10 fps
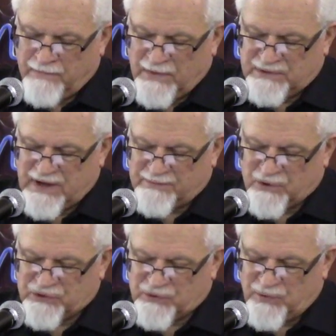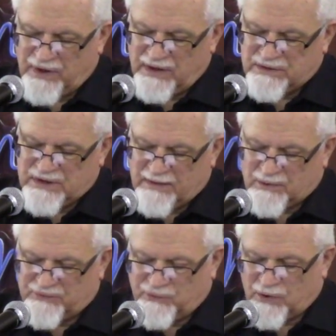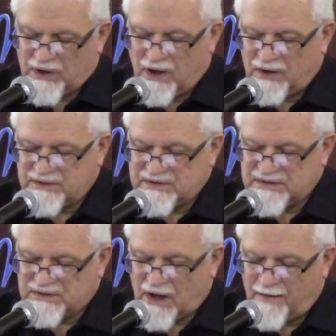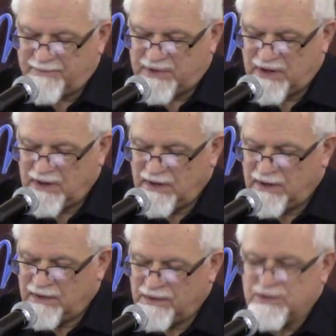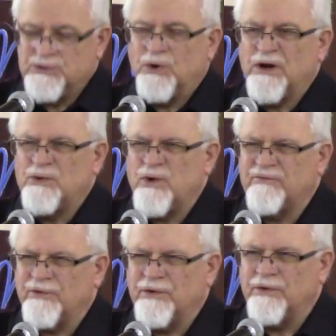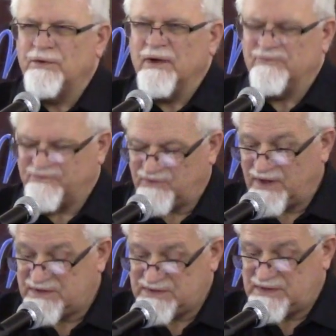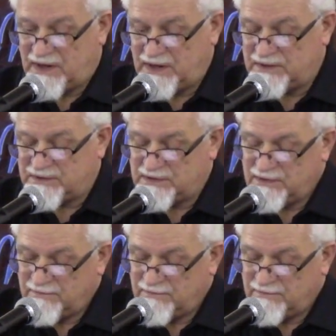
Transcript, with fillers: Chapter 3 and chapter 4 God stopped the Jordan River at flood stage